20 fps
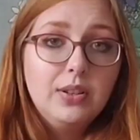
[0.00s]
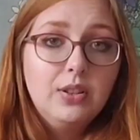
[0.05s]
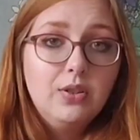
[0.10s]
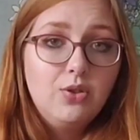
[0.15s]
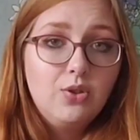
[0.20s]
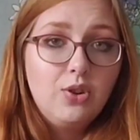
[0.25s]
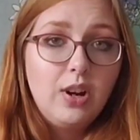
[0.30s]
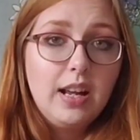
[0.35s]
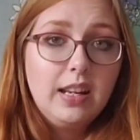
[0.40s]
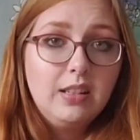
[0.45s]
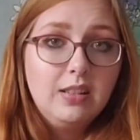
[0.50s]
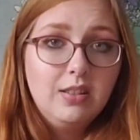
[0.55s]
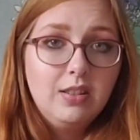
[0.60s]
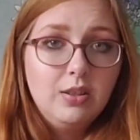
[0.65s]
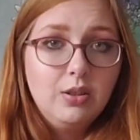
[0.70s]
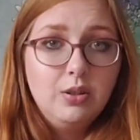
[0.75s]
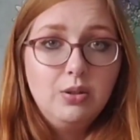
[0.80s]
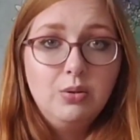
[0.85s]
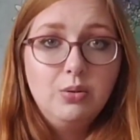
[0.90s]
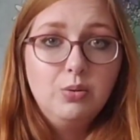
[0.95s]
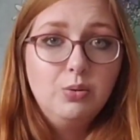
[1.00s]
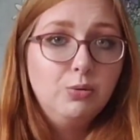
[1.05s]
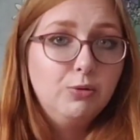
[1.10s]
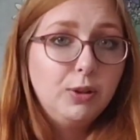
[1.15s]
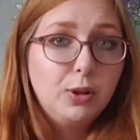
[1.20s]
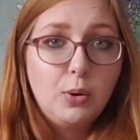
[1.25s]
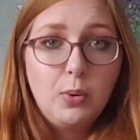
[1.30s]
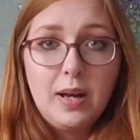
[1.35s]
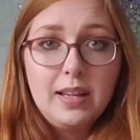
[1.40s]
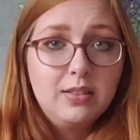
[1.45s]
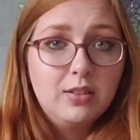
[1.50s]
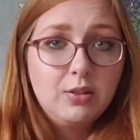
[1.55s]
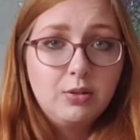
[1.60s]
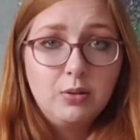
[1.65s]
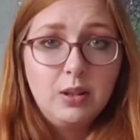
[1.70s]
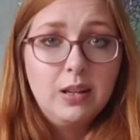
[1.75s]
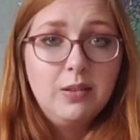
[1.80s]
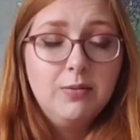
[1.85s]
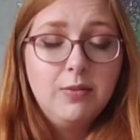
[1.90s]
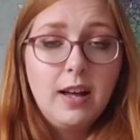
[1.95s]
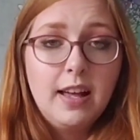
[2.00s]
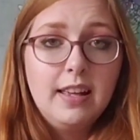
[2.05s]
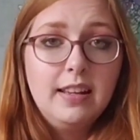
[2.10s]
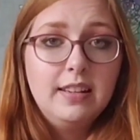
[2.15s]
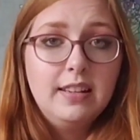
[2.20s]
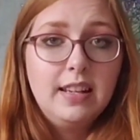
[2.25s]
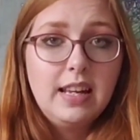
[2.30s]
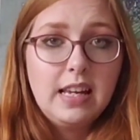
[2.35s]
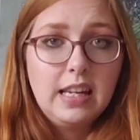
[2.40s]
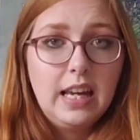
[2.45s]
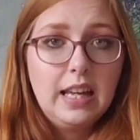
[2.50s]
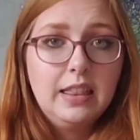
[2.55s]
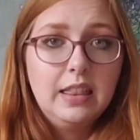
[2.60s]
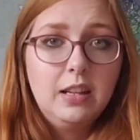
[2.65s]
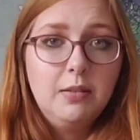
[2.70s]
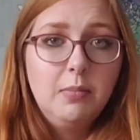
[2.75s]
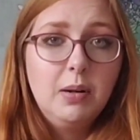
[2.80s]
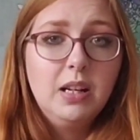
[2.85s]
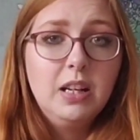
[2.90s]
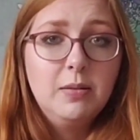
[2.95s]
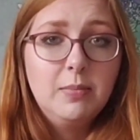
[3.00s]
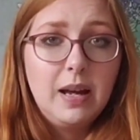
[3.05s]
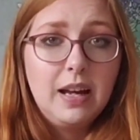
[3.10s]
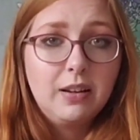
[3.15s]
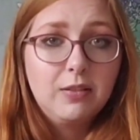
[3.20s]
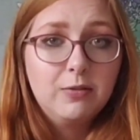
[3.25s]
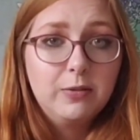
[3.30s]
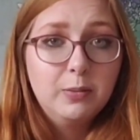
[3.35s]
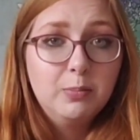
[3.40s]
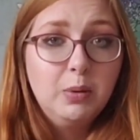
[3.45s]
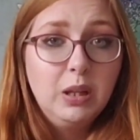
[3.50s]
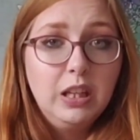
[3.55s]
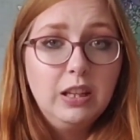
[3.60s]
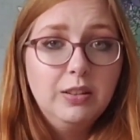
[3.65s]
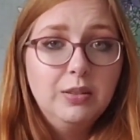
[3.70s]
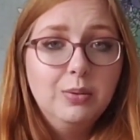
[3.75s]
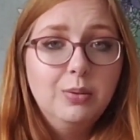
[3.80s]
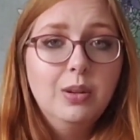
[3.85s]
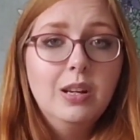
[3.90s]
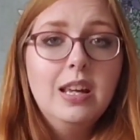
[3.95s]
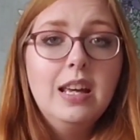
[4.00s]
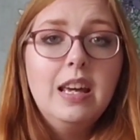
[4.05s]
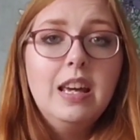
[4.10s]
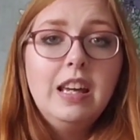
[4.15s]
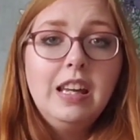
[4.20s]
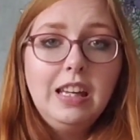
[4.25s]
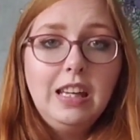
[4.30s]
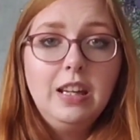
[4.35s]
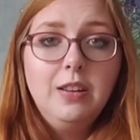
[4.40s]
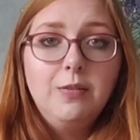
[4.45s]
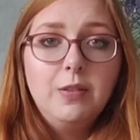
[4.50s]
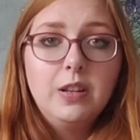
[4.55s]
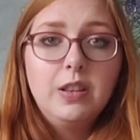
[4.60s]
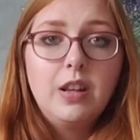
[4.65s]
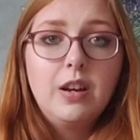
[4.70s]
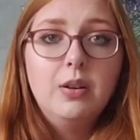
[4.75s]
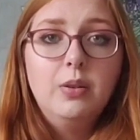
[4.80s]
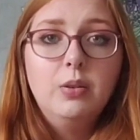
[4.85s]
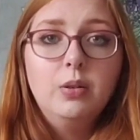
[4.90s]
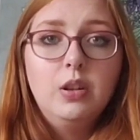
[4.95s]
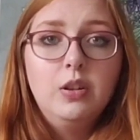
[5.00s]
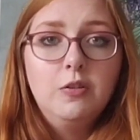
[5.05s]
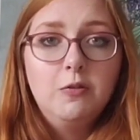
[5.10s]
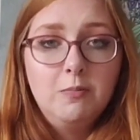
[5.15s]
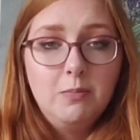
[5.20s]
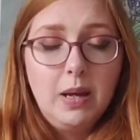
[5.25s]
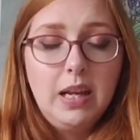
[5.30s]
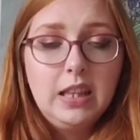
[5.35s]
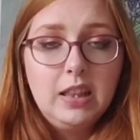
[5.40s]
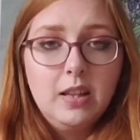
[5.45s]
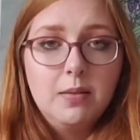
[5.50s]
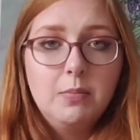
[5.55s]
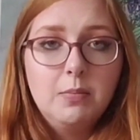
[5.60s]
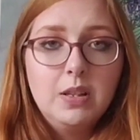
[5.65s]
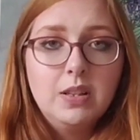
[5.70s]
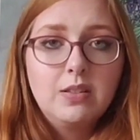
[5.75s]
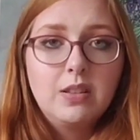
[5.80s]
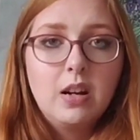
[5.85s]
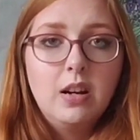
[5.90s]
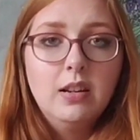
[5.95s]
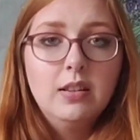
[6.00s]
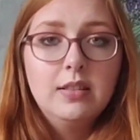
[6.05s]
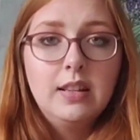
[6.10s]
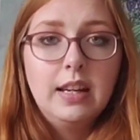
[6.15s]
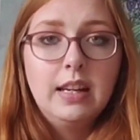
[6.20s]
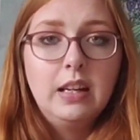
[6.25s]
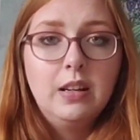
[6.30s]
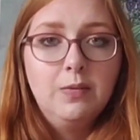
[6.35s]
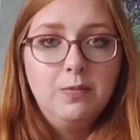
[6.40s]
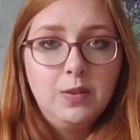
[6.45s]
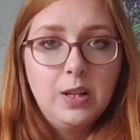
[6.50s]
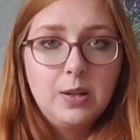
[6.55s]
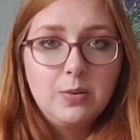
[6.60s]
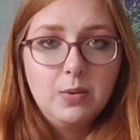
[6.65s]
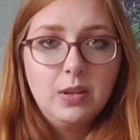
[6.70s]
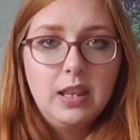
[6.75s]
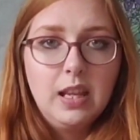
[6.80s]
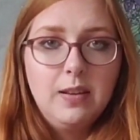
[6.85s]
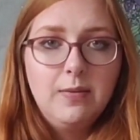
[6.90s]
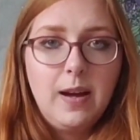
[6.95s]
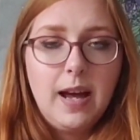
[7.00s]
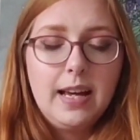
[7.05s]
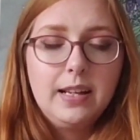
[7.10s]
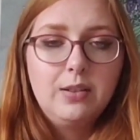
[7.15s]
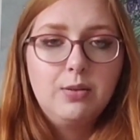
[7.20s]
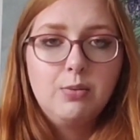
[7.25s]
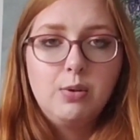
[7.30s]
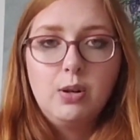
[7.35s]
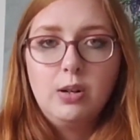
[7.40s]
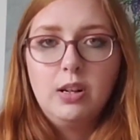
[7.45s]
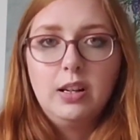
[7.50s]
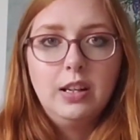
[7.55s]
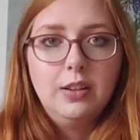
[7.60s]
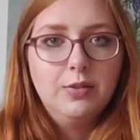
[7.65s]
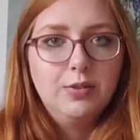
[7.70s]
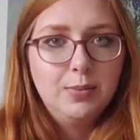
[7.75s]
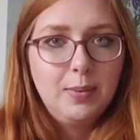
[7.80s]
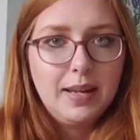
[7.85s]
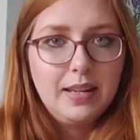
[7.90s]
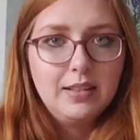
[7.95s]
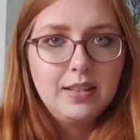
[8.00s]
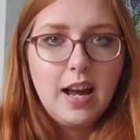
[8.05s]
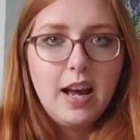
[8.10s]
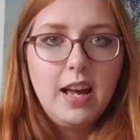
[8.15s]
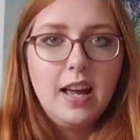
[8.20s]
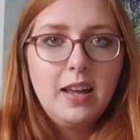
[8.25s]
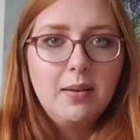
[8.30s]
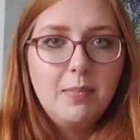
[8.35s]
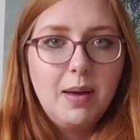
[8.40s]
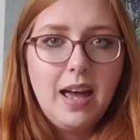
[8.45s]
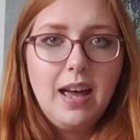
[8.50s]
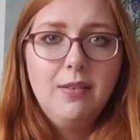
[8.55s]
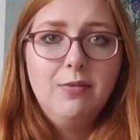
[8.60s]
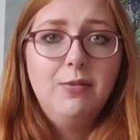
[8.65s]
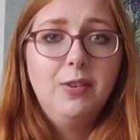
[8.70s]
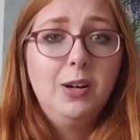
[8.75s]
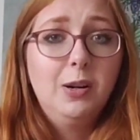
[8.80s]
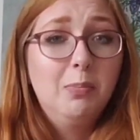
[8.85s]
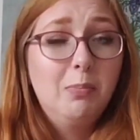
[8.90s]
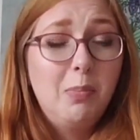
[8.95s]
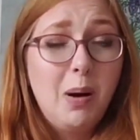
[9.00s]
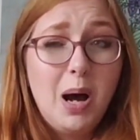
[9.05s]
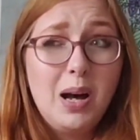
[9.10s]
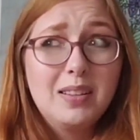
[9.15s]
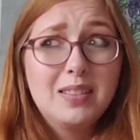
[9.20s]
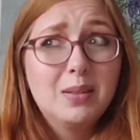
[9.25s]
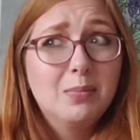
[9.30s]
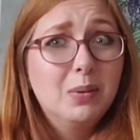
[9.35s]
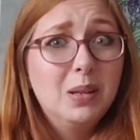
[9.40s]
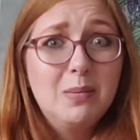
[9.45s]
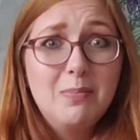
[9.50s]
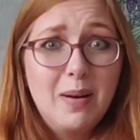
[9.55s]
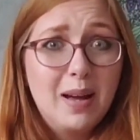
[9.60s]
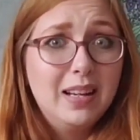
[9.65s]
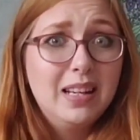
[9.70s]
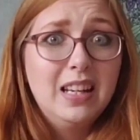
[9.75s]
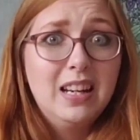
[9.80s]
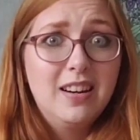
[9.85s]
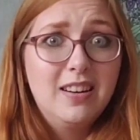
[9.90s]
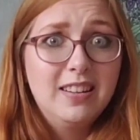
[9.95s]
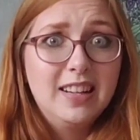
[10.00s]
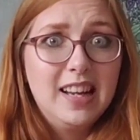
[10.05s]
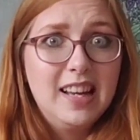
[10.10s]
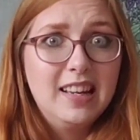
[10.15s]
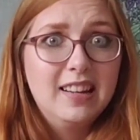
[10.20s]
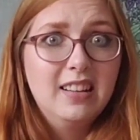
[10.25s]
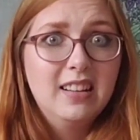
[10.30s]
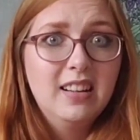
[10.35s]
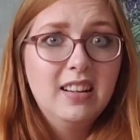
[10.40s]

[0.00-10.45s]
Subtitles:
to try to request a refund and get their money back from you, even though you've made them this content, you've done what they've asked for, you've spent time, effort, possibly money on it.